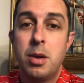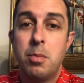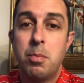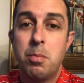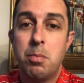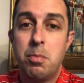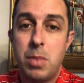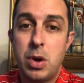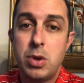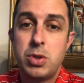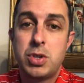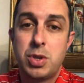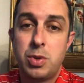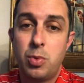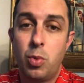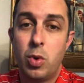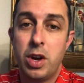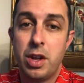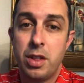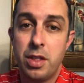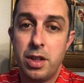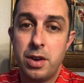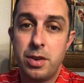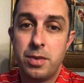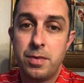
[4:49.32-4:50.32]
Most
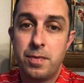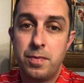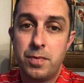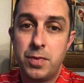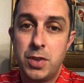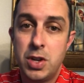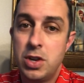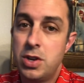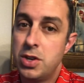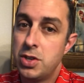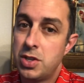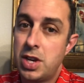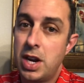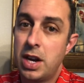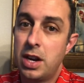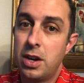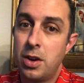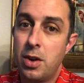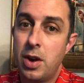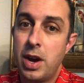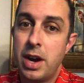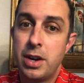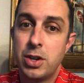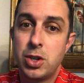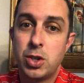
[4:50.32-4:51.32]
will though. You just got to
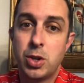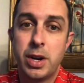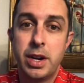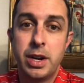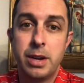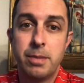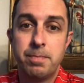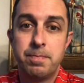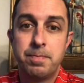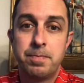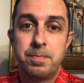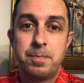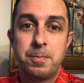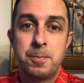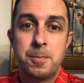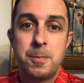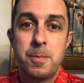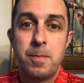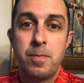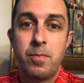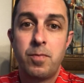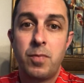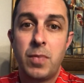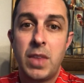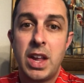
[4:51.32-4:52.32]
know how to train them.
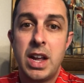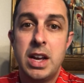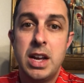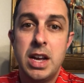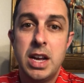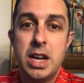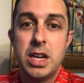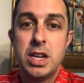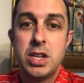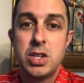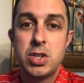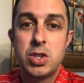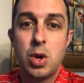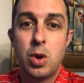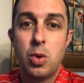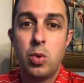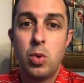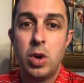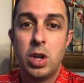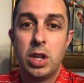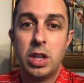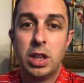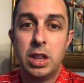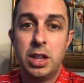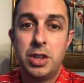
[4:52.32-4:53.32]

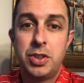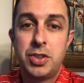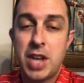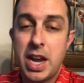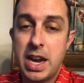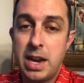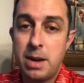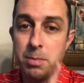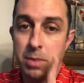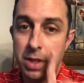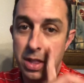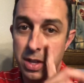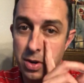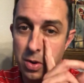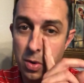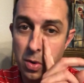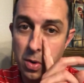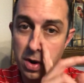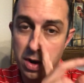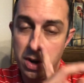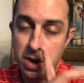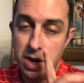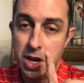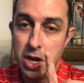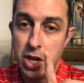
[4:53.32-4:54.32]
So take them to the
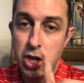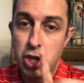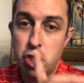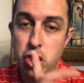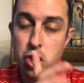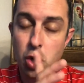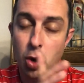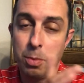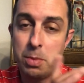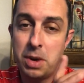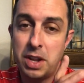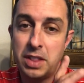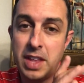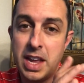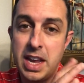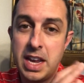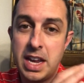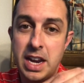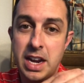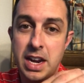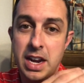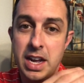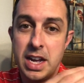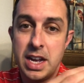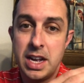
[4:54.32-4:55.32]
door, show them that they
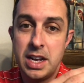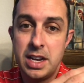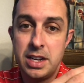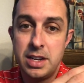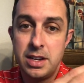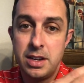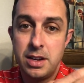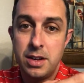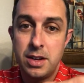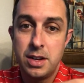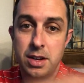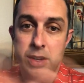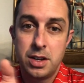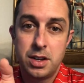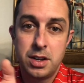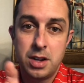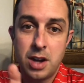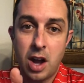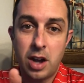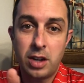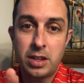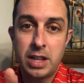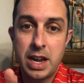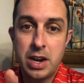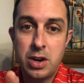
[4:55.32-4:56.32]
can
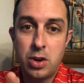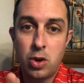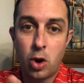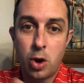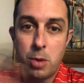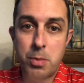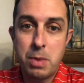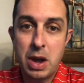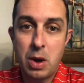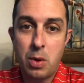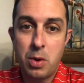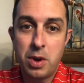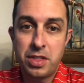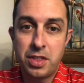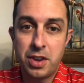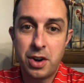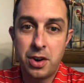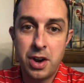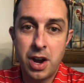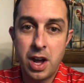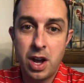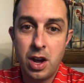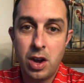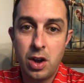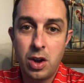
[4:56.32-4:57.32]
knock that doorbell with their
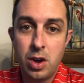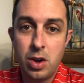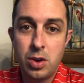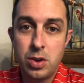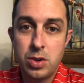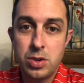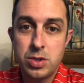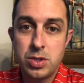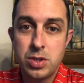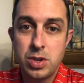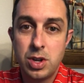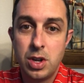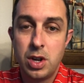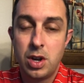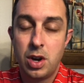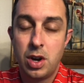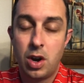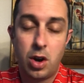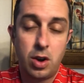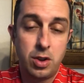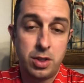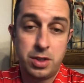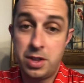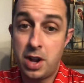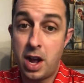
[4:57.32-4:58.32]
nose
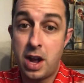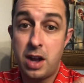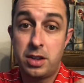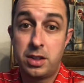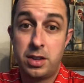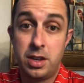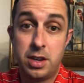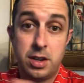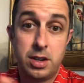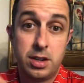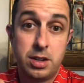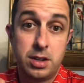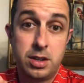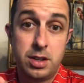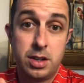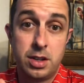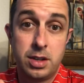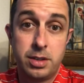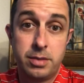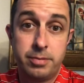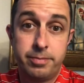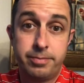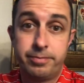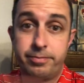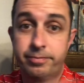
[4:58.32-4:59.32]
or knock
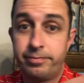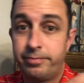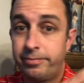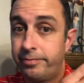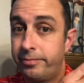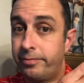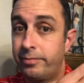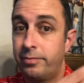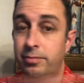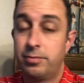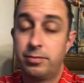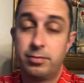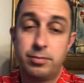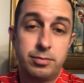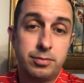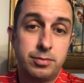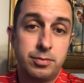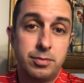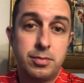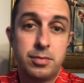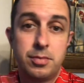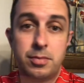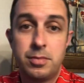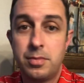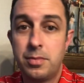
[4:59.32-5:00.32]
the
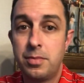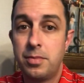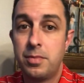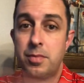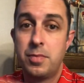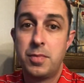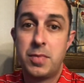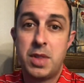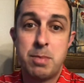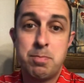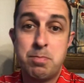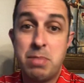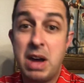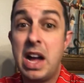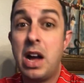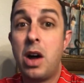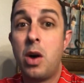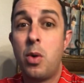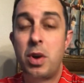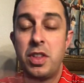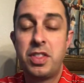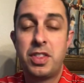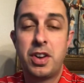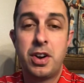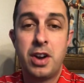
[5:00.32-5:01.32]
the bell
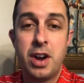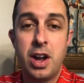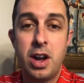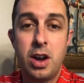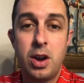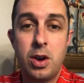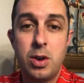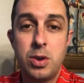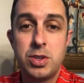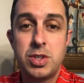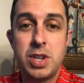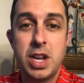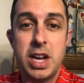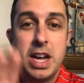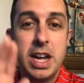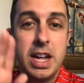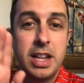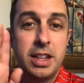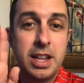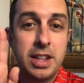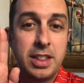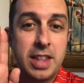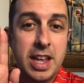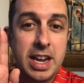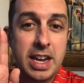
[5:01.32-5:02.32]
with their nose,
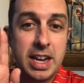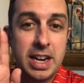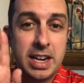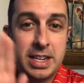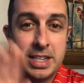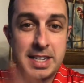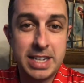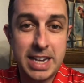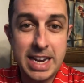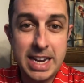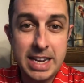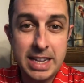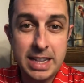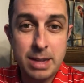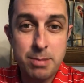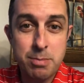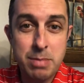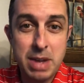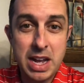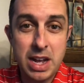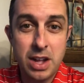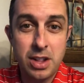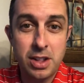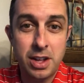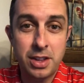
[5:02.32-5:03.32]
that they can ding the
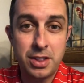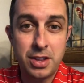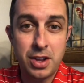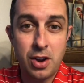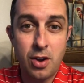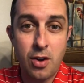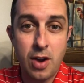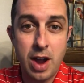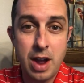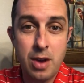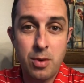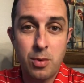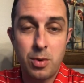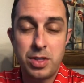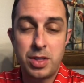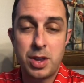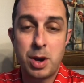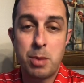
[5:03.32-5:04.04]
bell on the ground with their